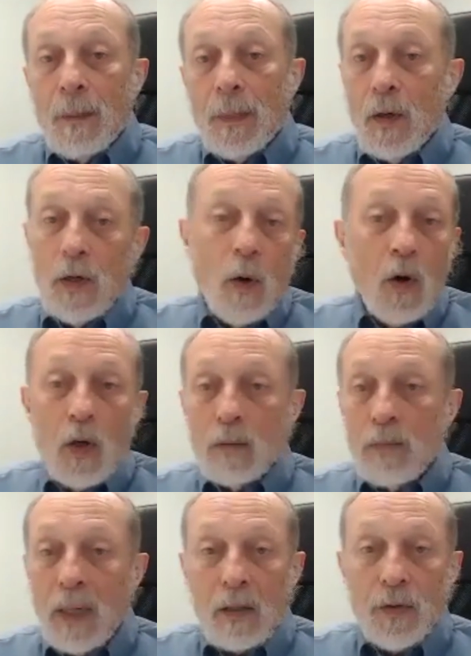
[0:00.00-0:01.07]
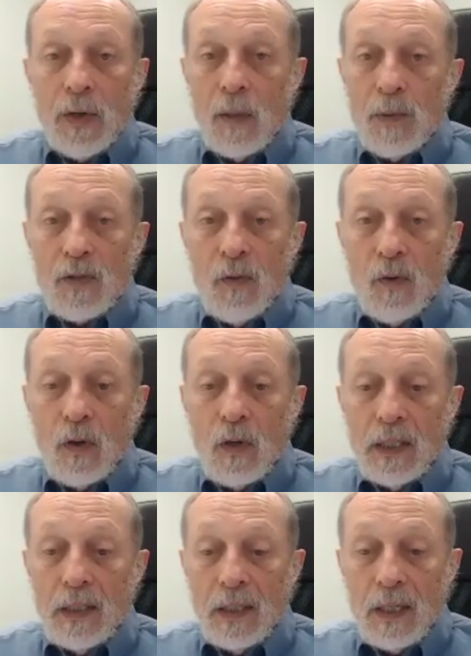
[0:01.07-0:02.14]
There are no good medical therapies for
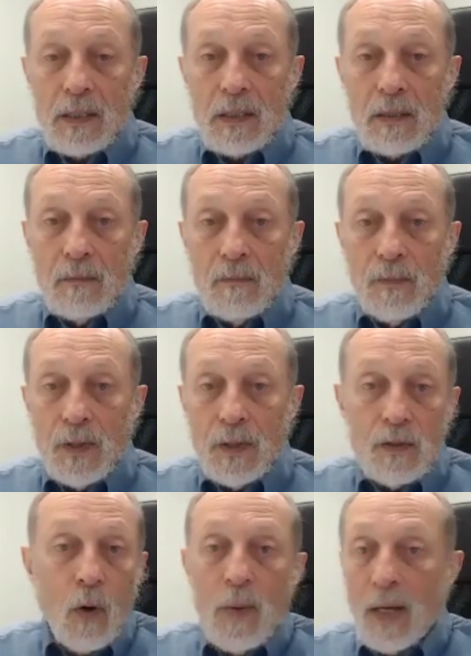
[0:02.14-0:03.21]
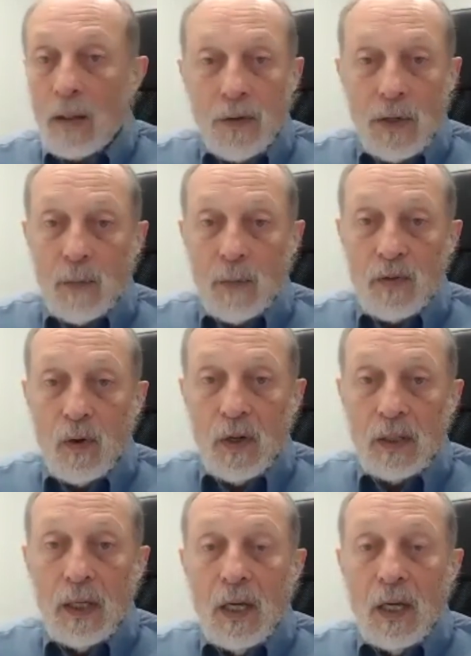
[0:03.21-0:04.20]
EDS. There's no medical therapies for it.